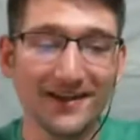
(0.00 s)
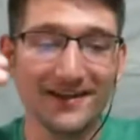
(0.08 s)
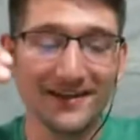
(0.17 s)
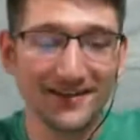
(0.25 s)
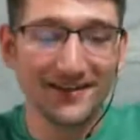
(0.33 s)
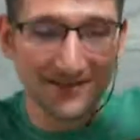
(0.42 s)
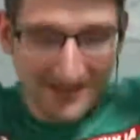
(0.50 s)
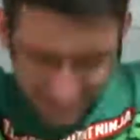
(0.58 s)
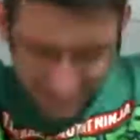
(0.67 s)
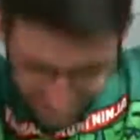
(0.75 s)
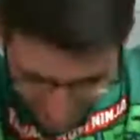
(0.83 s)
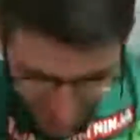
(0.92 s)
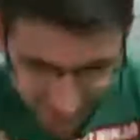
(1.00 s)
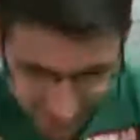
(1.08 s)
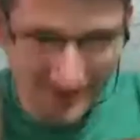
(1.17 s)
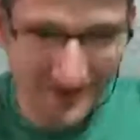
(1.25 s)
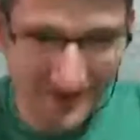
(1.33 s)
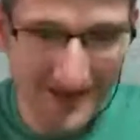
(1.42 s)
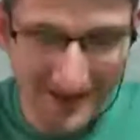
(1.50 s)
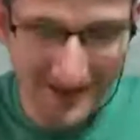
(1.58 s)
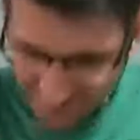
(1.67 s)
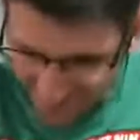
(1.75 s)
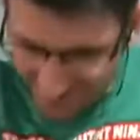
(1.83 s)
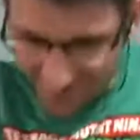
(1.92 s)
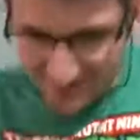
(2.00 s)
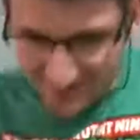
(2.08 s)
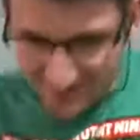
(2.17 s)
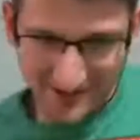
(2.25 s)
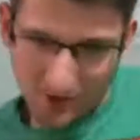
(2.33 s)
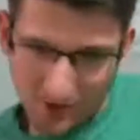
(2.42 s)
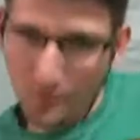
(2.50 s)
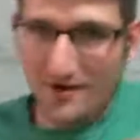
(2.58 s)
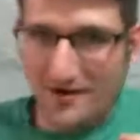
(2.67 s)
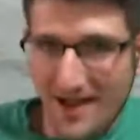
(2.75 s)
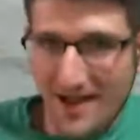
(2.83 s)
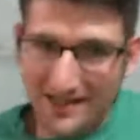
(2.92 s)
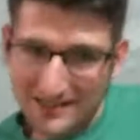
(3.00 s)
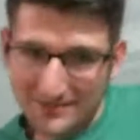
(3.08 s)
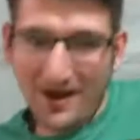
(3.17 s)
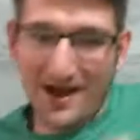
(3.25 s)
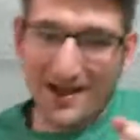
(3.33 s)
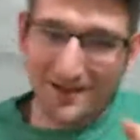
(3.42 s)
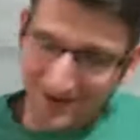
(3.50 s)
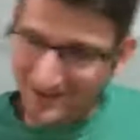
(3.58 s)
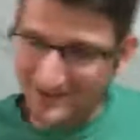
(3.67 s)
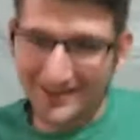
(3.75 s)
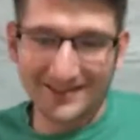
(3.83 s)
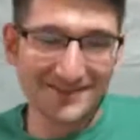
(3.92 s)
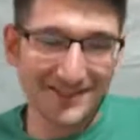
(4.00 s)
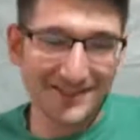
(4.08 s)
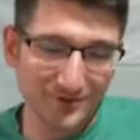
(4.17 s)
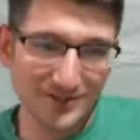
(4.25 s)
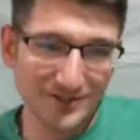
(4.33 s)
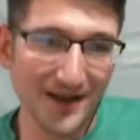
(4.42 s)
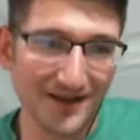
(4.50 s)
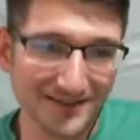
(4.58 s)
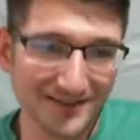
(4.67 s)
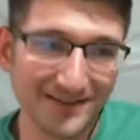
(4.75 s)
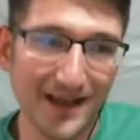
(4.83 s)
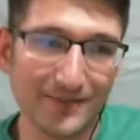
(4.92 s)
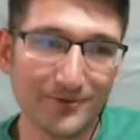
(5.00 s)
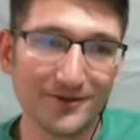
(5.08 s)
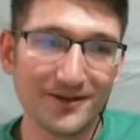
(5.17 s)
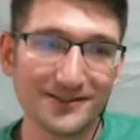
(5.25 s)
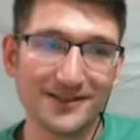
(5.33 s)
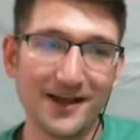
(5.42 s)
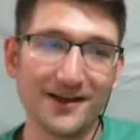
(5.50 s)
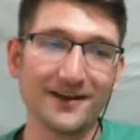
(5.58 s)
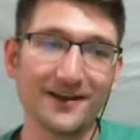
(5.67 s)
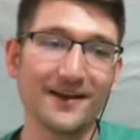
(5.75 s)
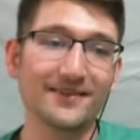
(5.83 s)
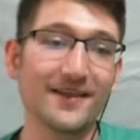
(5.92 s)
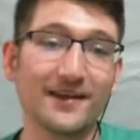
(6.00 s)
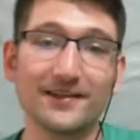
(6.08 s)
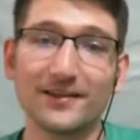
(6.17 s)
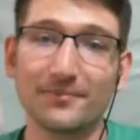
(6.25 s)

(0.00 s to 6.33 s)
then he does that smash thing, and then he does this like weird dance by him, and he's like disrespecting Gabriel Gonzaga. And then in the